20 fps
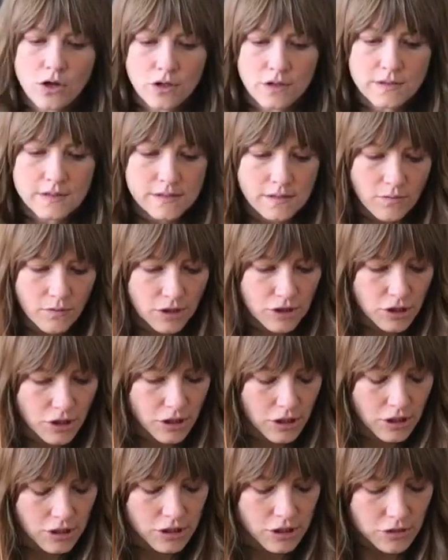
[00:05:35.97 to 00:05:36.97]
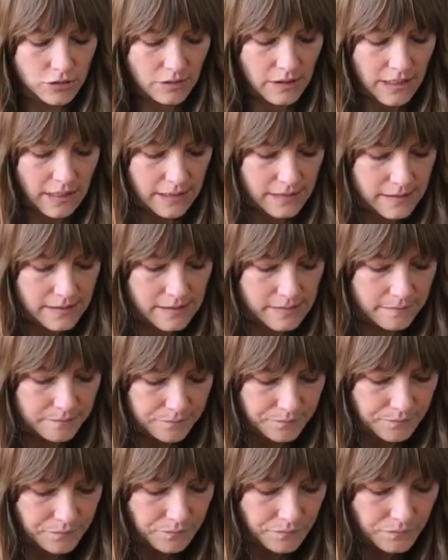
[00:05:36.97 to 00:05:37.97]
So what you're going to do is,
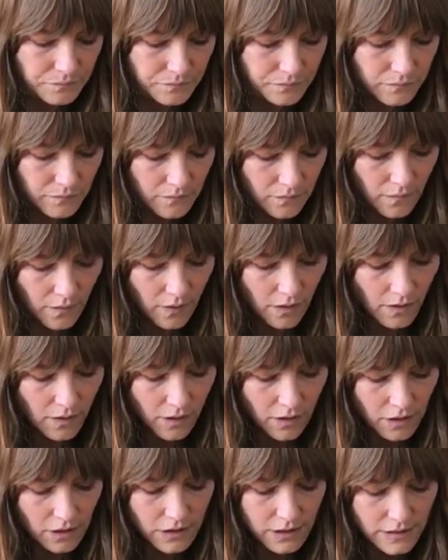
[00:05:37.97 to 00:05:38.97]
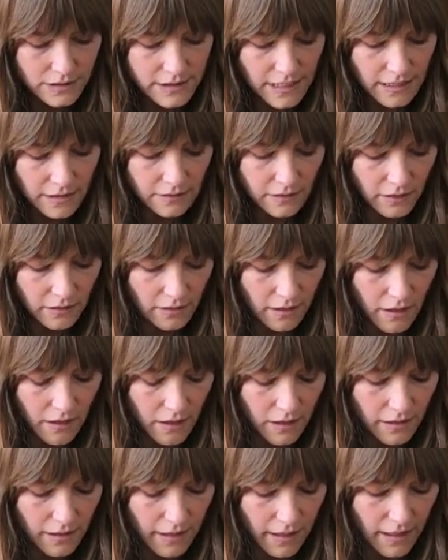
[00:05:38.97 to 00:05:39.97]
you're going to take the
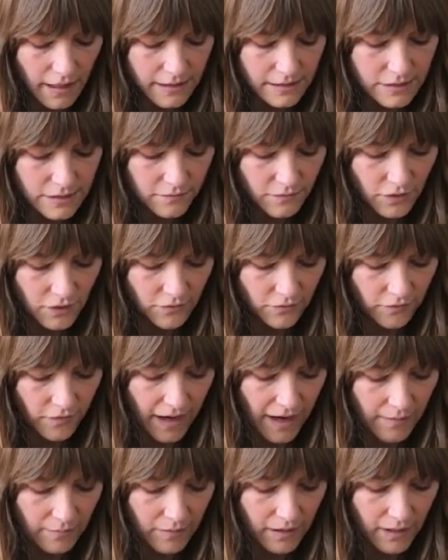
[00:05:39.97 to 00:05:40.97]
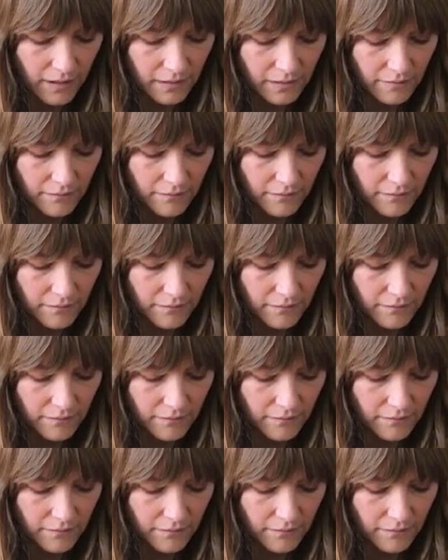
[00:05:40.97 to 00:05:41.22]
long end of your fabric